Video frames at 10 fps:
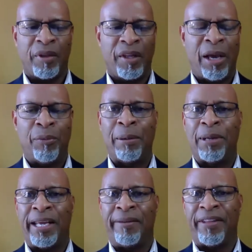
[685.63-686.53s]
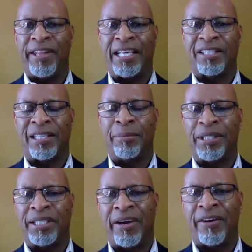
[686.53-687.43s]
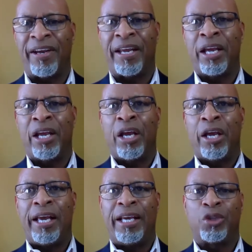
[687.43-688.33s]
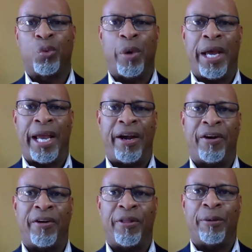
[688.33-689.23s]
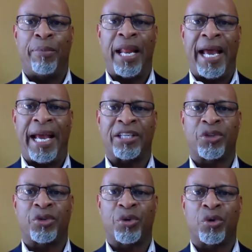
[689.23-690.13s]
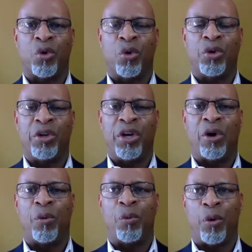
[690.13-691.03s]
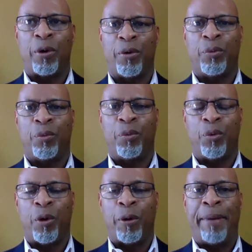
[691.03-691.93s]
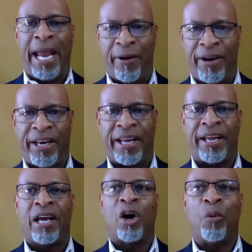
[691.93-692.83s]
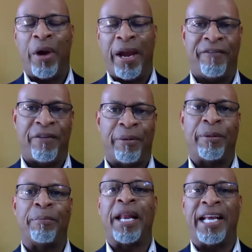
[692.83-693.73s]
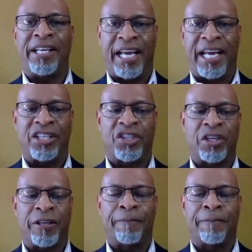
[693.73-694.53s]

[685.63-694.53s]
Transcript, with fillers: And we believe that that cemetery is where the Blacks, you know, were, were buried away from the plantation.